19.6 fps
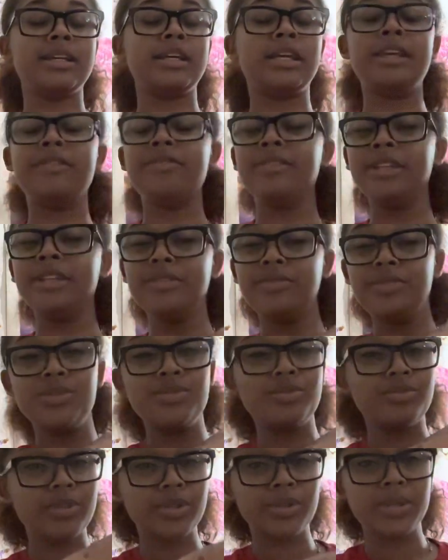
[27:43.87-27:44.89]
Even if you
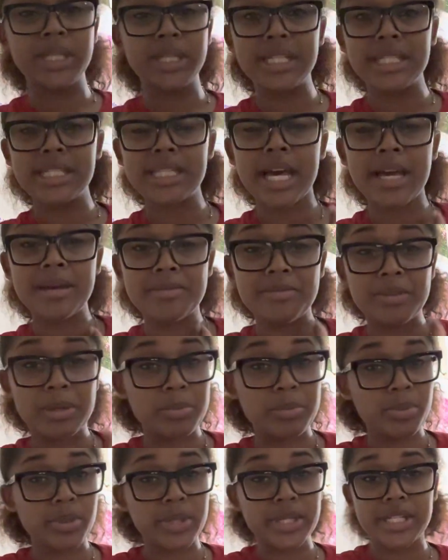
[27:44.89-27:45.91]
view this, I'm
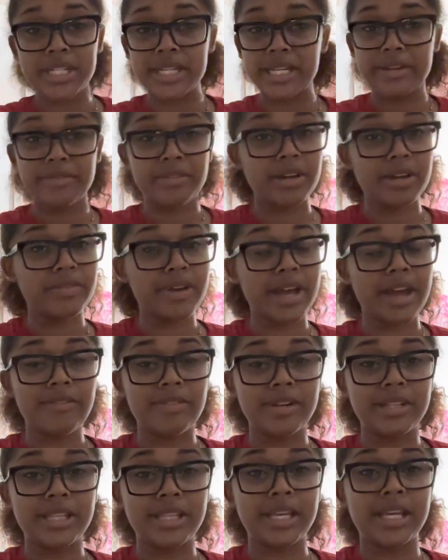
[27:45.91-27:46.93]
appreciative of
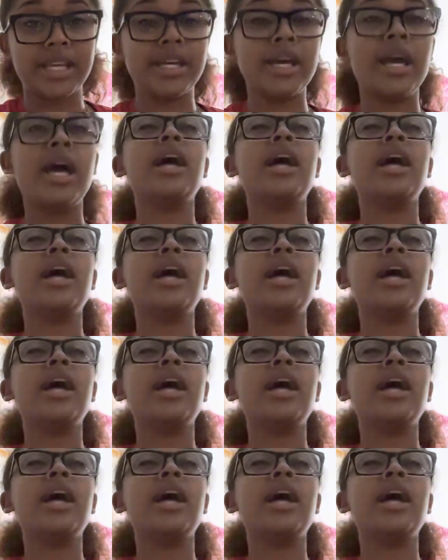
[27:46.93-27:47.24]
everything.